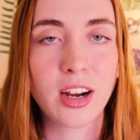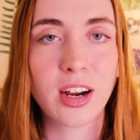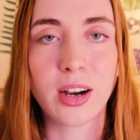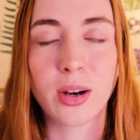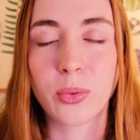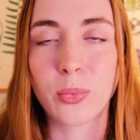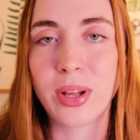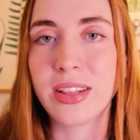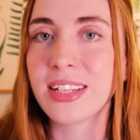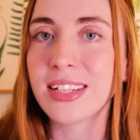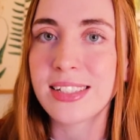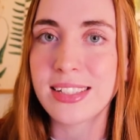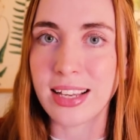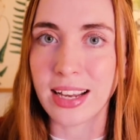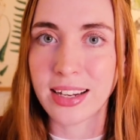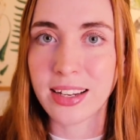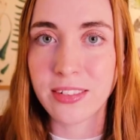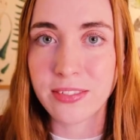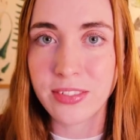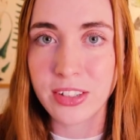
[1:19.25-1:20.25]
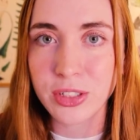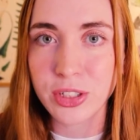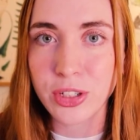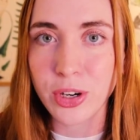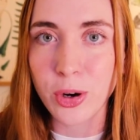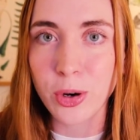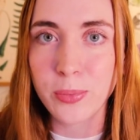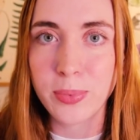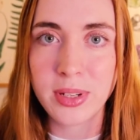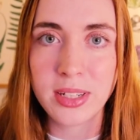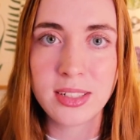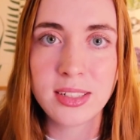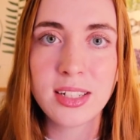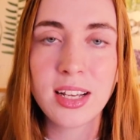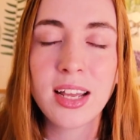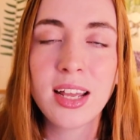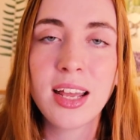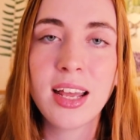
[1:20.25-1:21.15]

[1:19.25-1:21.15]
or when the second fissure opened,